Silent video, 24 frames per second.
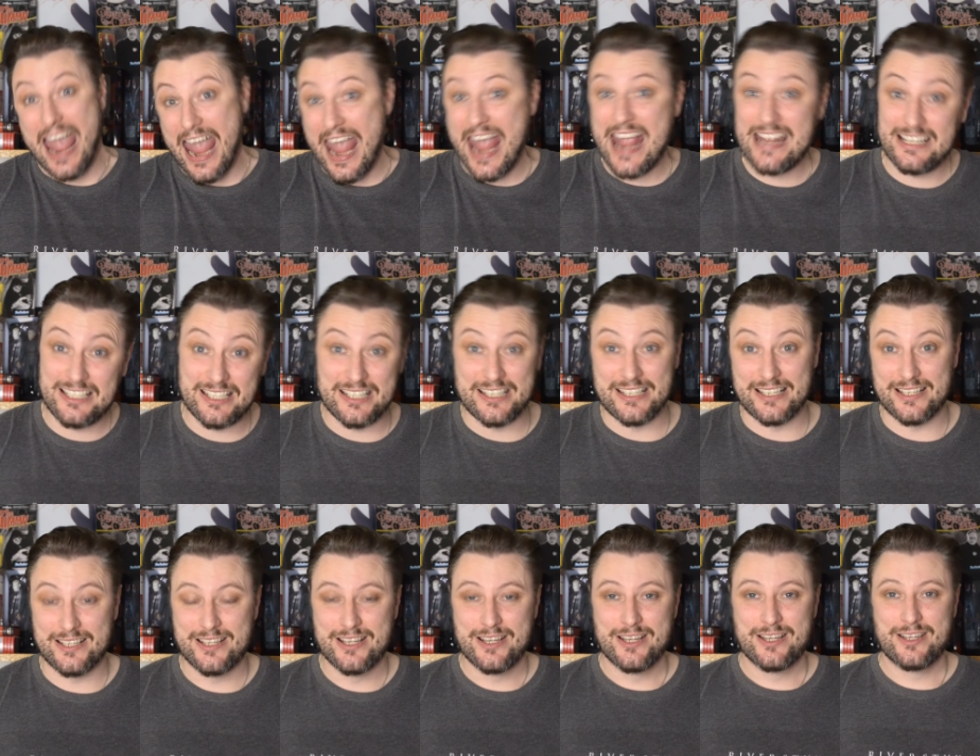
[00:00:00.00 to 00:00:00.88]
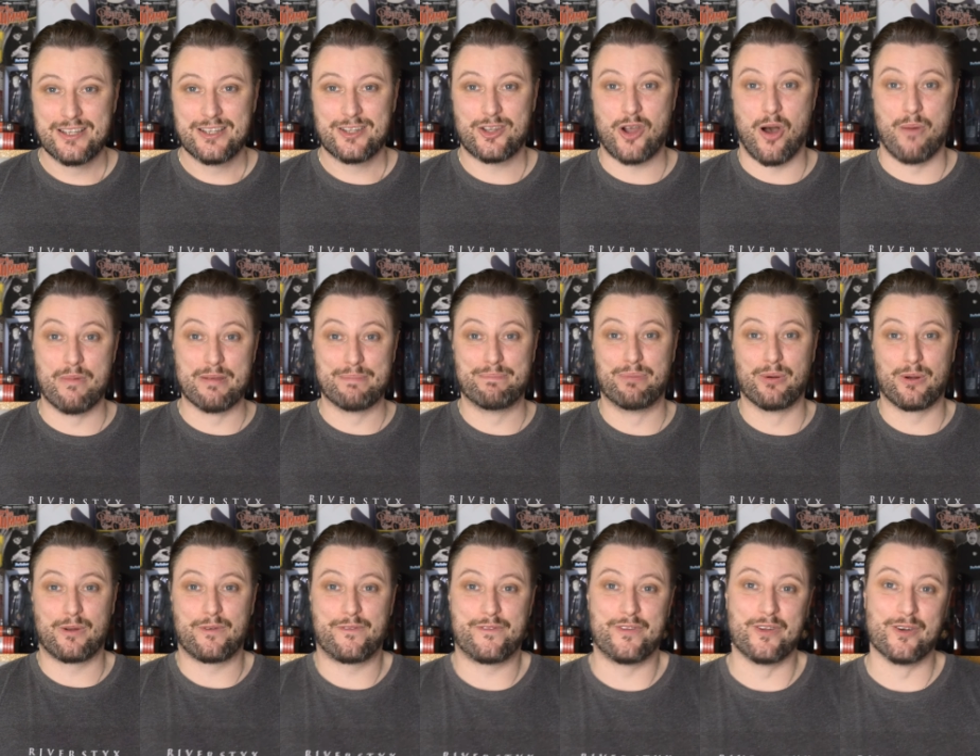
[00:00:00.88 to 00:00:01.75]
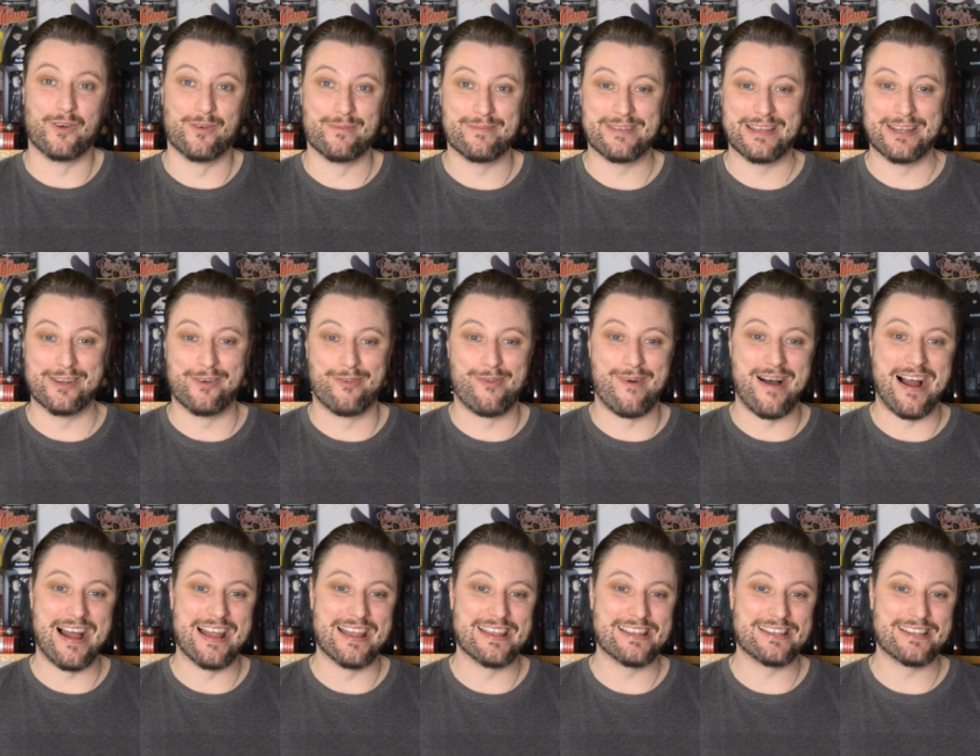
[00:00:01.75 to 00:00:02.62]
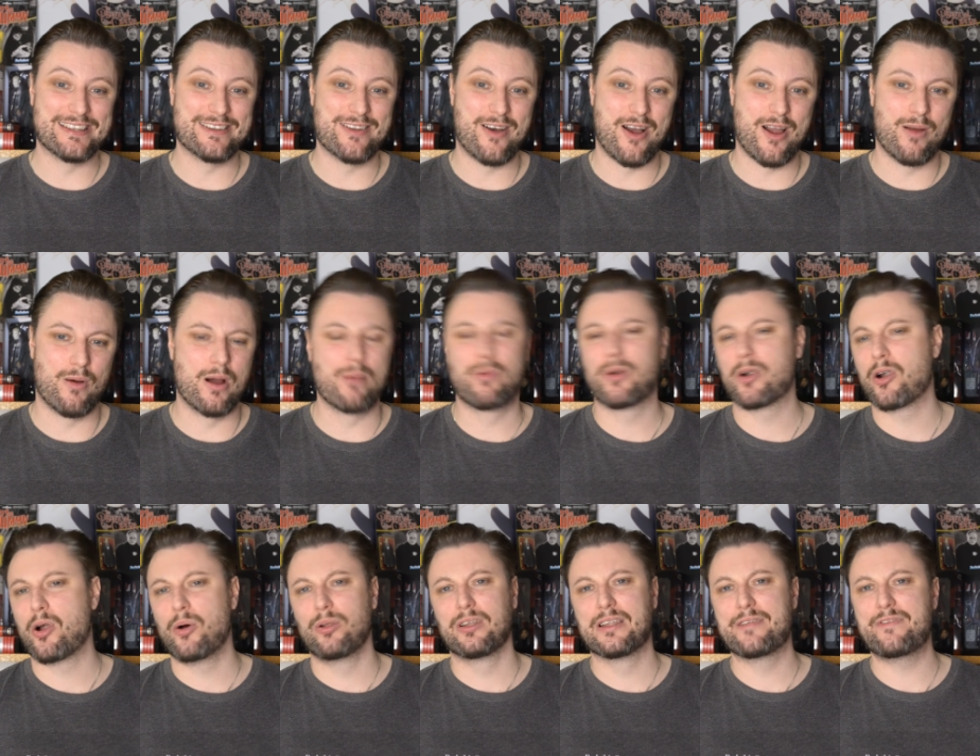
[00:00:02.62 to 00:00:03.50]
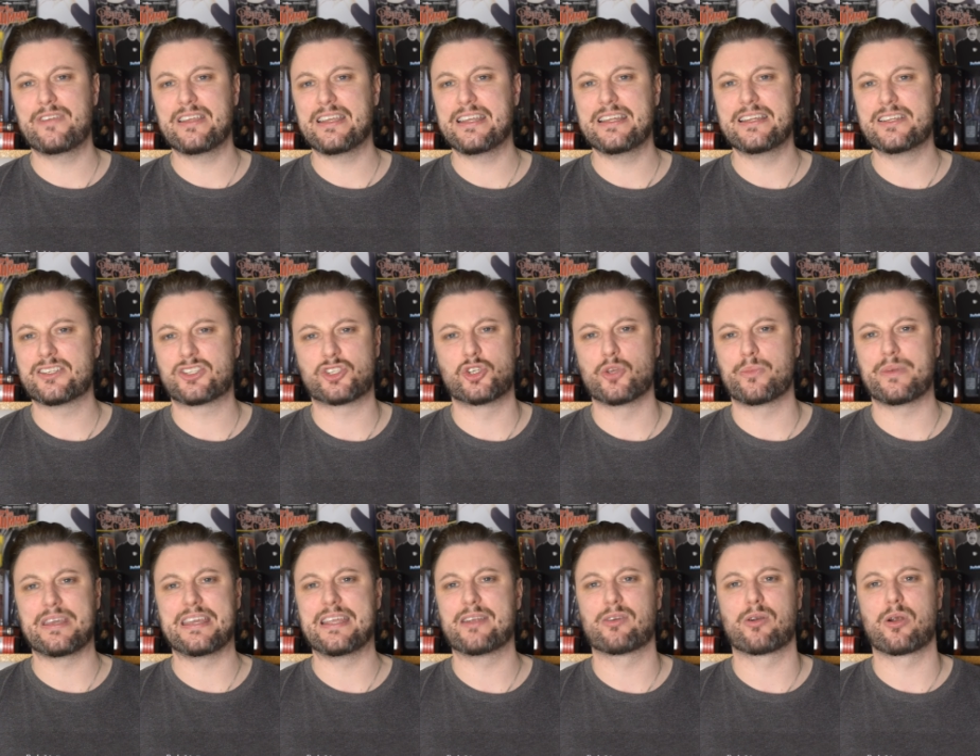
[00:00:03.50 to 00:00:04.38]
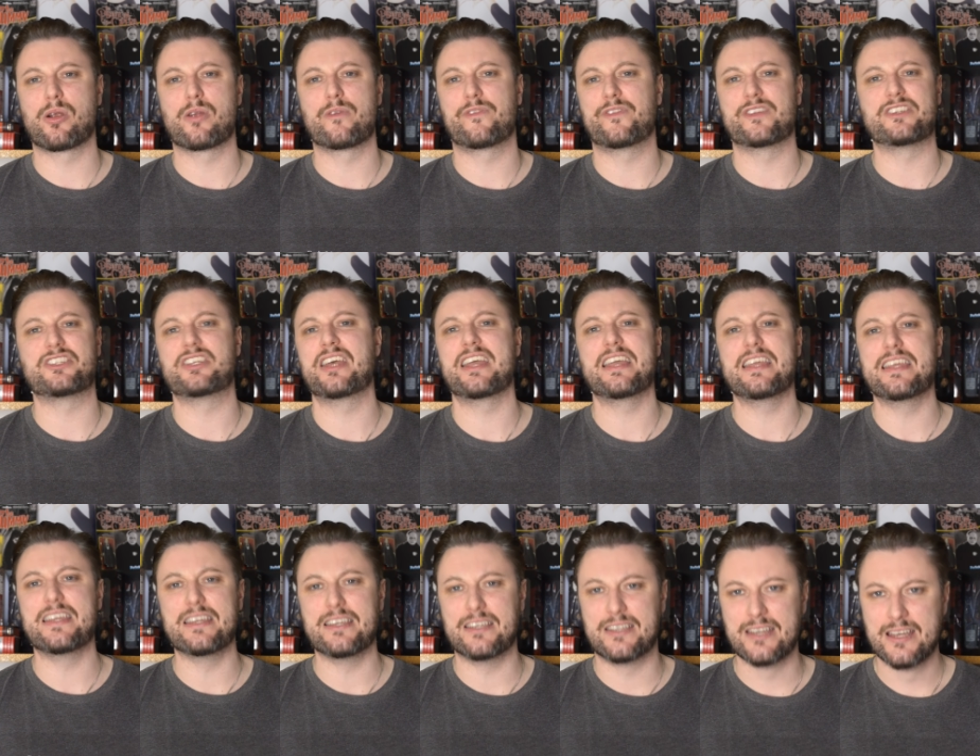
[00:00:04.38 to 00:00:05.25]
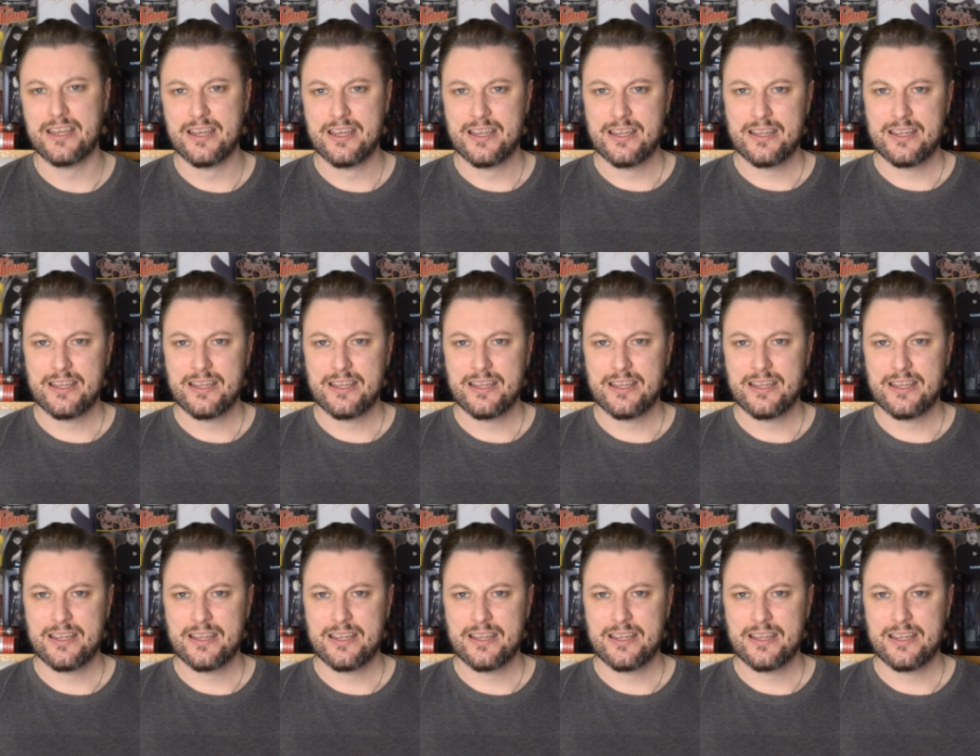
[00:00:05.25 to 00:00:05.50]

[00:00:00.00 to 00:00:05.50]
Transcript: anti-comic book film in a way, you know. We're all living in a superhero fatigue.